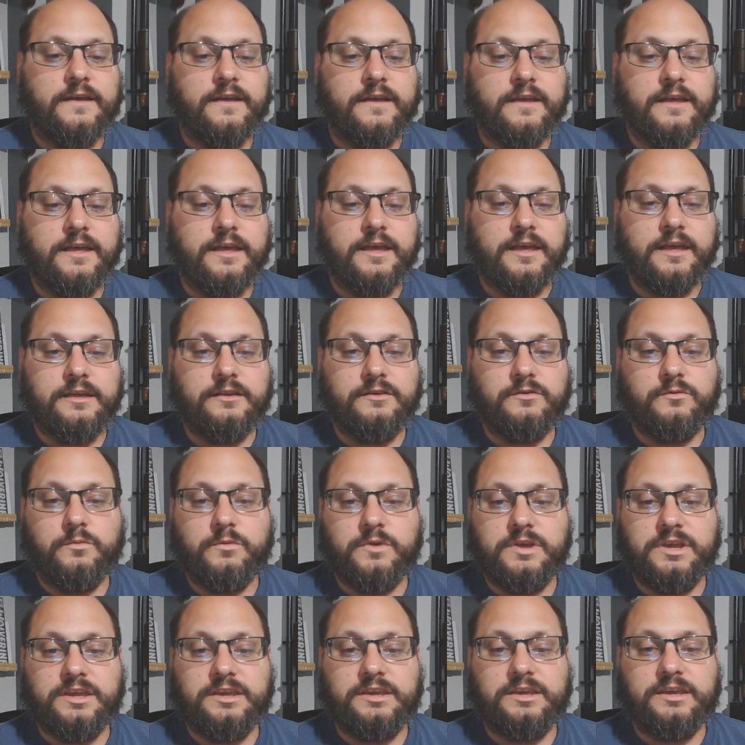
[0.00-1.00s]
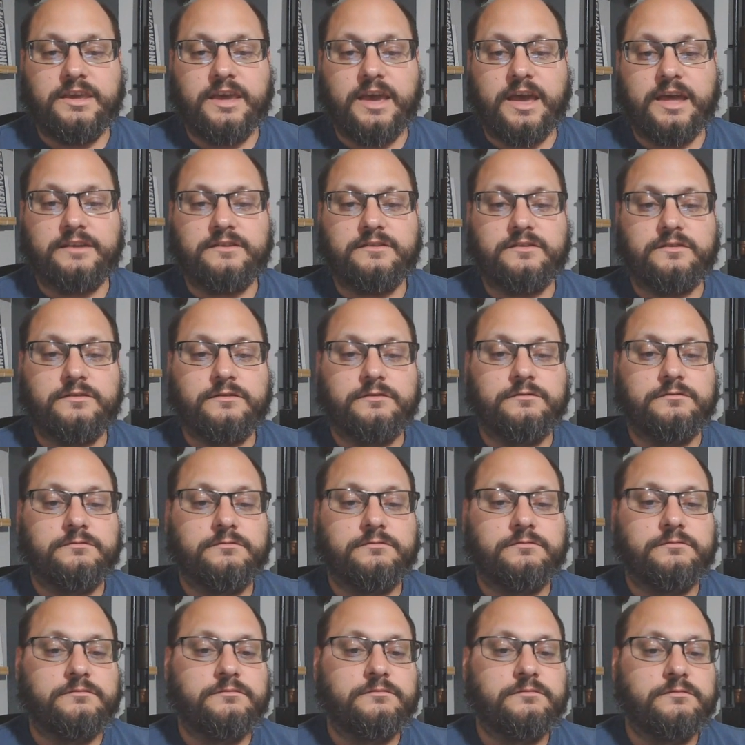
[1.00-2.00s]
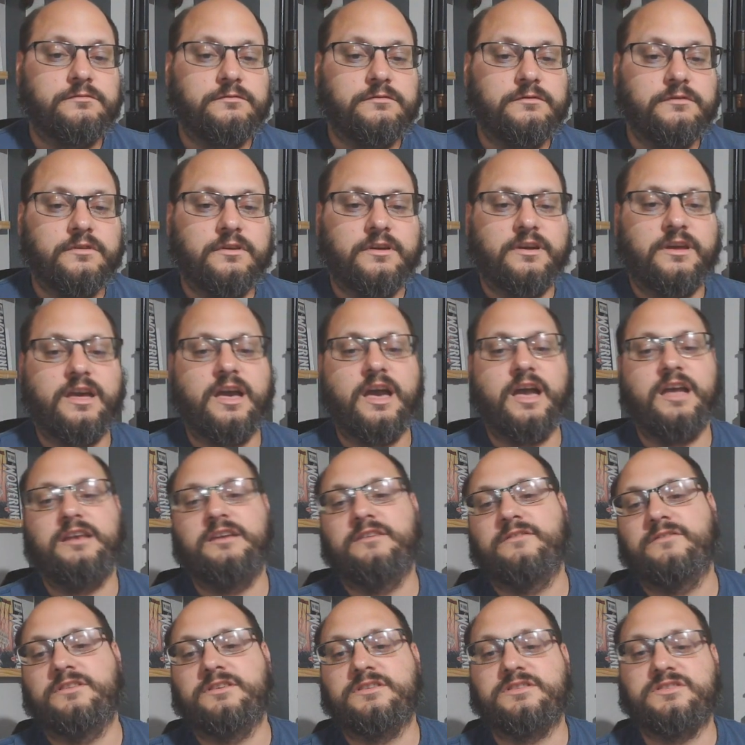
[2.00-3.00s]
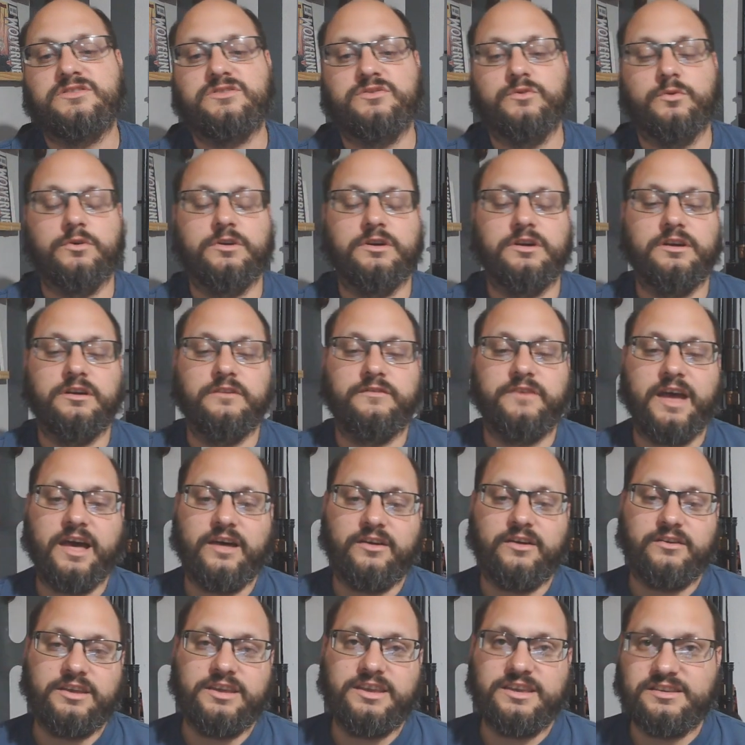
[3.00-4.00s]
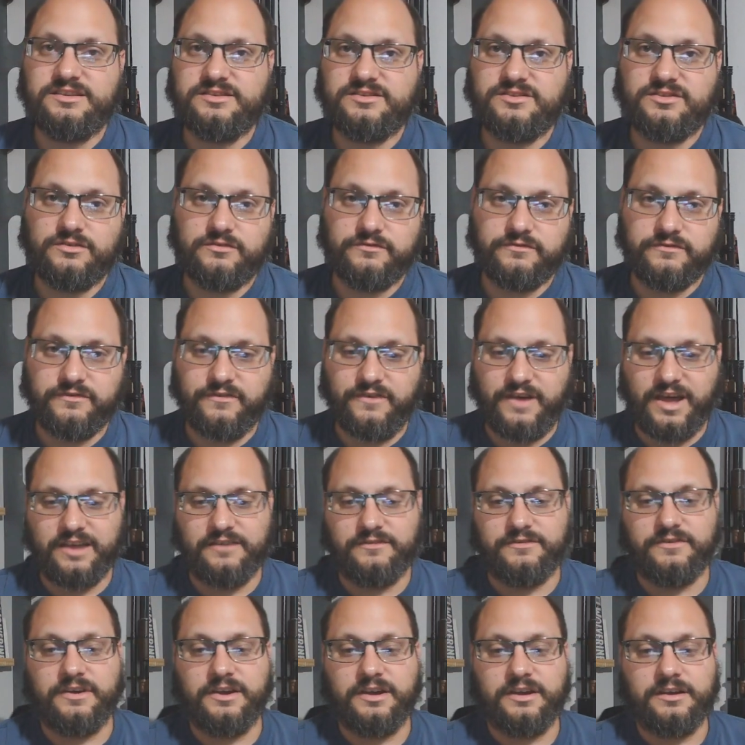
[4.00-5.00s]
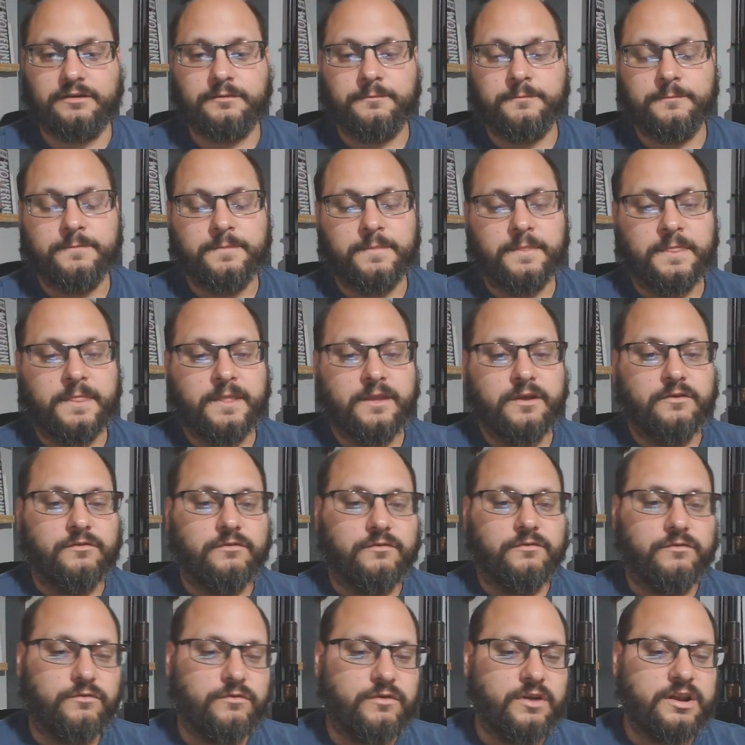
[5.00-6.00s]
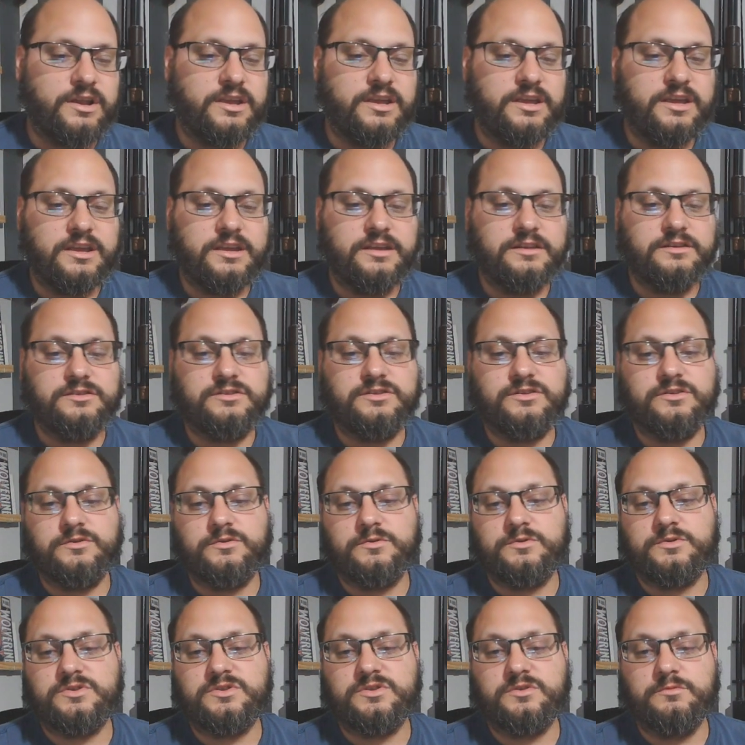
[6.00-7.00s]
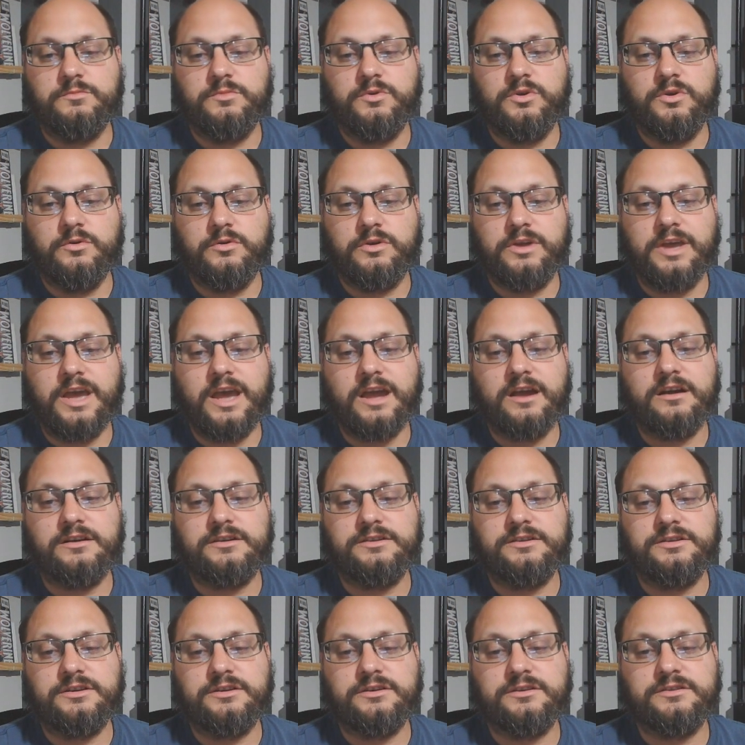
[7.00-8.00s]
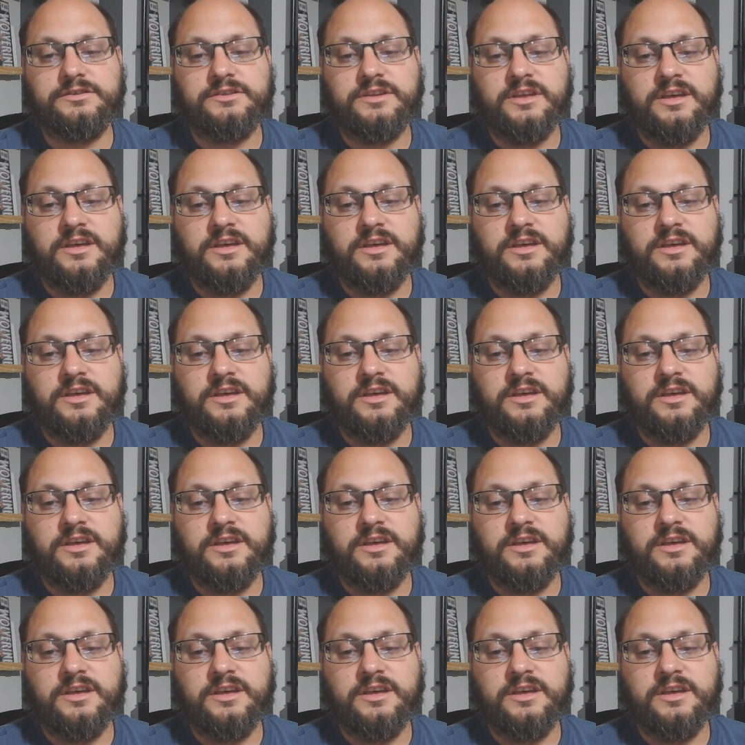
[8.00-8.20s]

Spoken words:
and we get kind of this story of how he's surviving, running into some new characters,